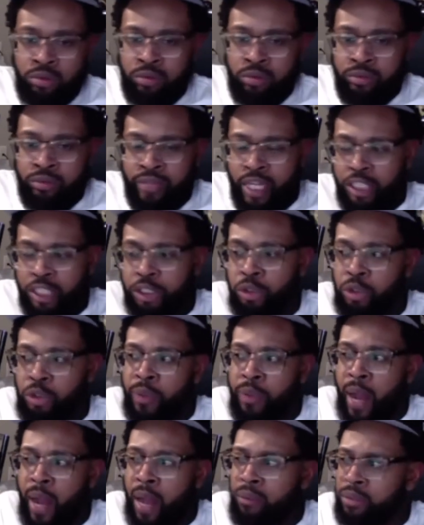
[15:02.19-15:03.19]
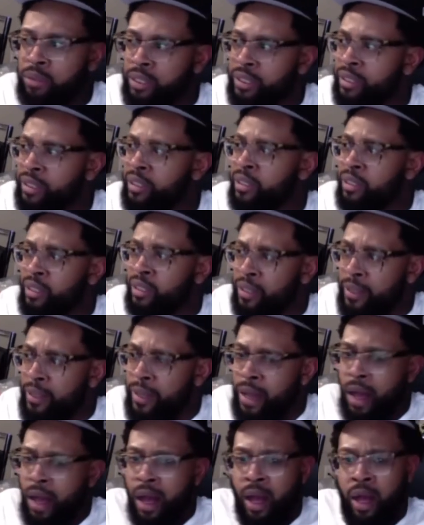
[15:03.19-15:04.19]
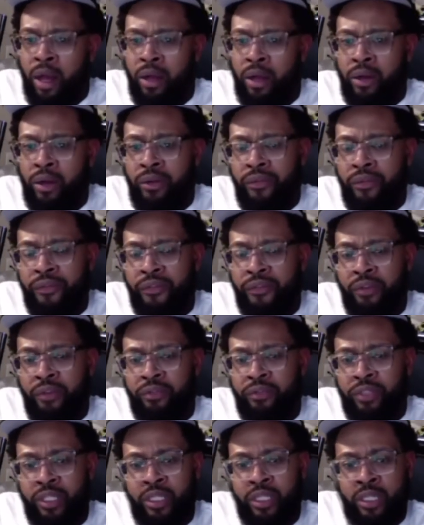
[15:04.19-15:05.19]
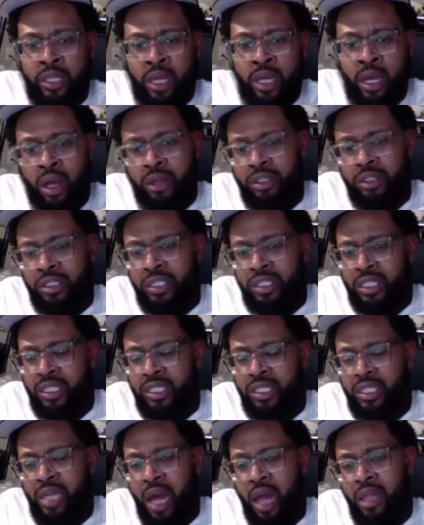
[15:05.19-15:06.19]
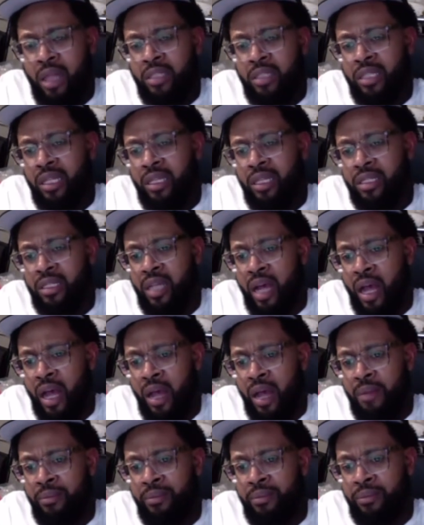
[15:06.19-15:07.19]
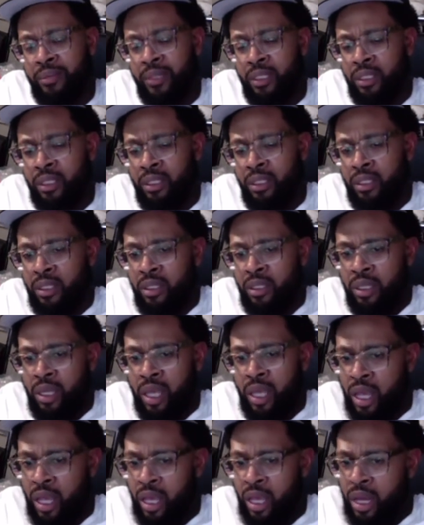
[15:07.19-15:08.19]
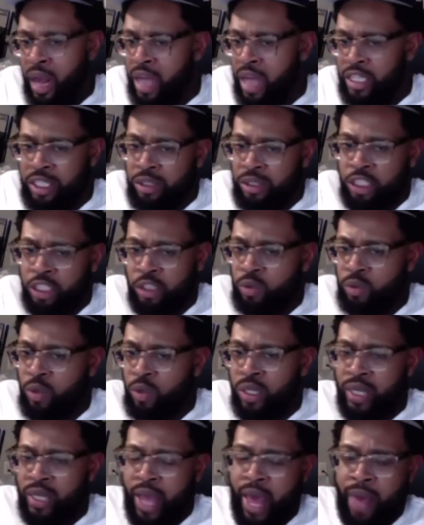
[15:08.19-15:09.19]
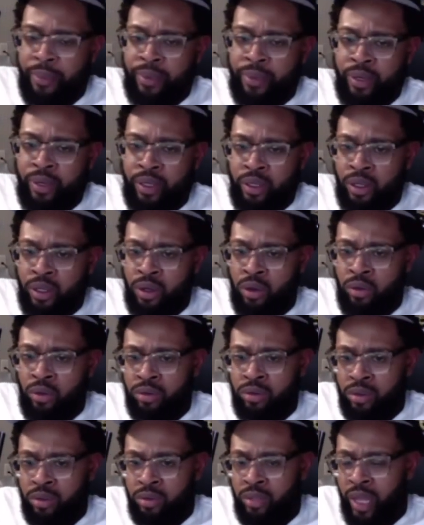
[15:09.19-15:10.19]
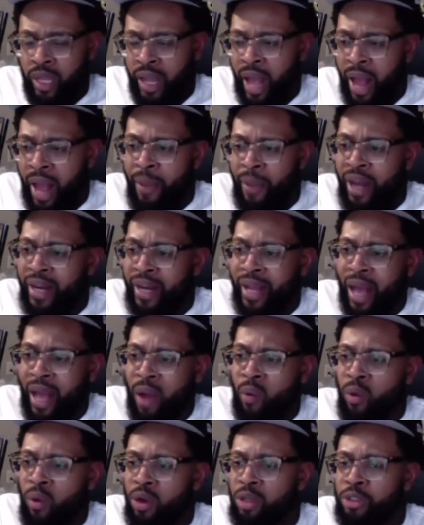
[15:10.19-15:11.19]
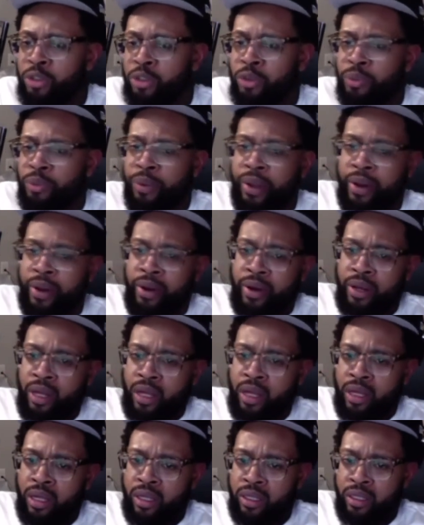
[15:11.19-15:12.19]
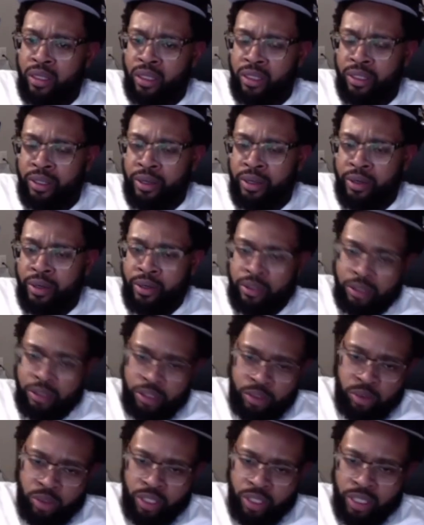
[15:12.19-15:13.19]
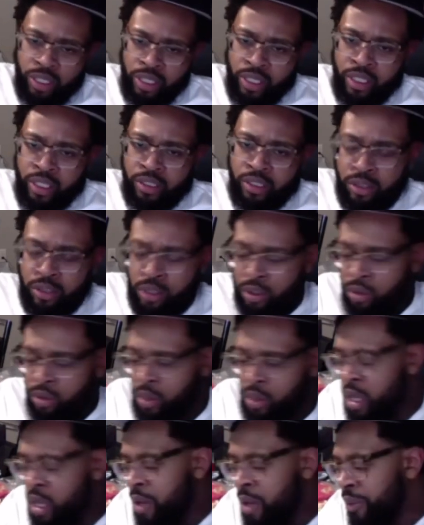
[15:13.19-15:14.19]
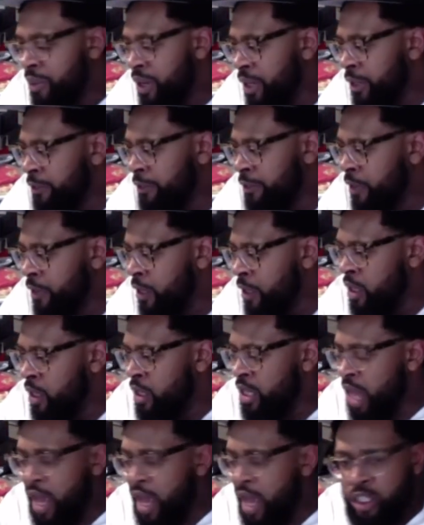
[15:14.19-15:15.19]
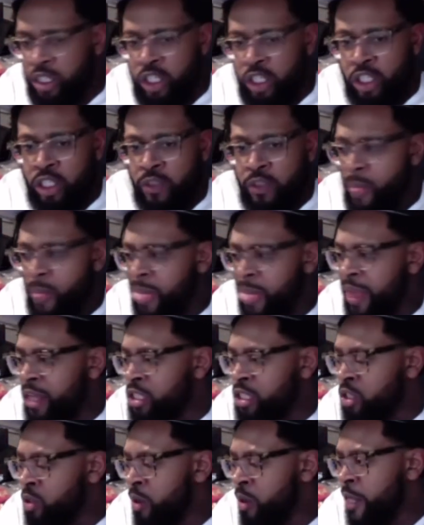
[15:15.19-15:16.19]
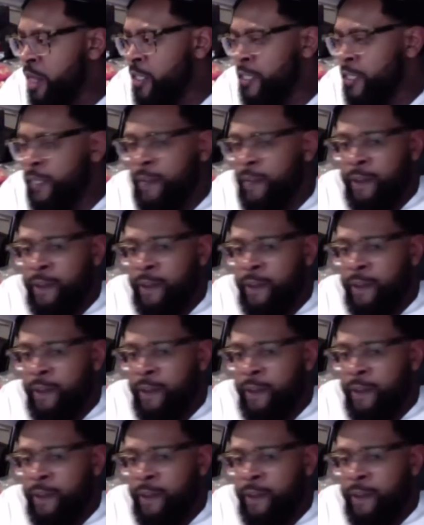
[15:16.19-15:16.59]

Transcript: That shoe was probably $150, $160 at the time, and that shit just wasn't happening. Like I might have got one or two pair a year, just what it is. But yeah, it's crazy.